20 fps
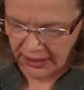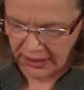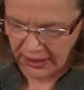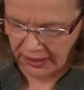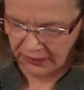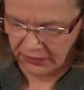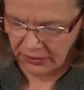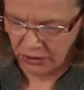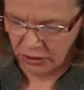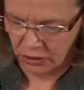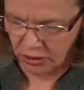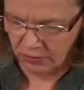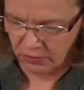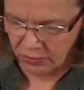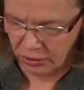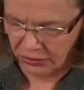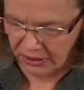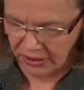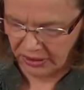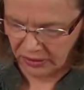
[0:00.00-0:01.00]
having to
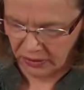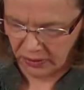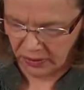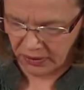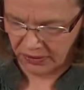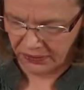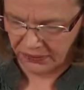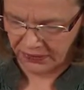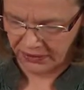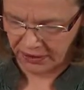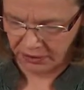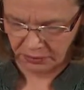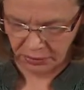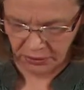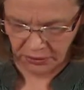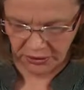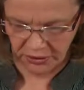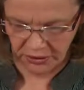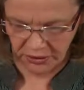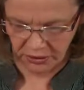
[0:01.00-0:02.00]
employ a qualified
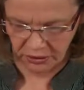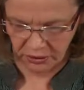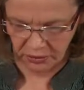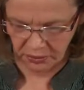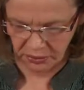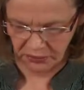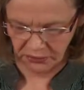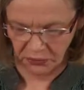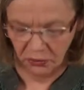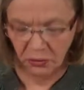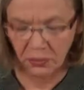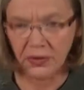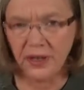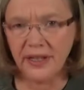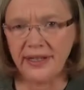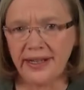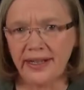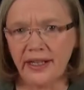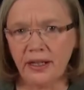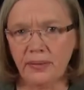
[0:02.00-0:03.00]
person to perform
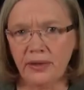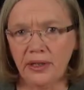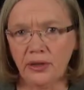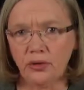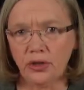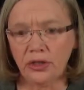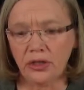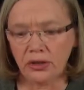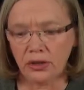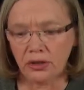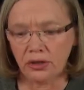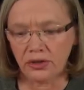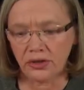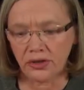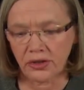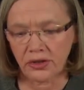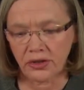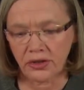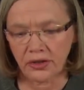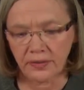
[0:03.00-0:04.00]
these elementary
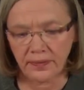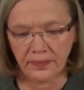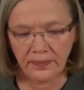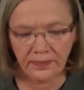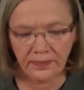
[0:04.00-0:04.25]
tasks.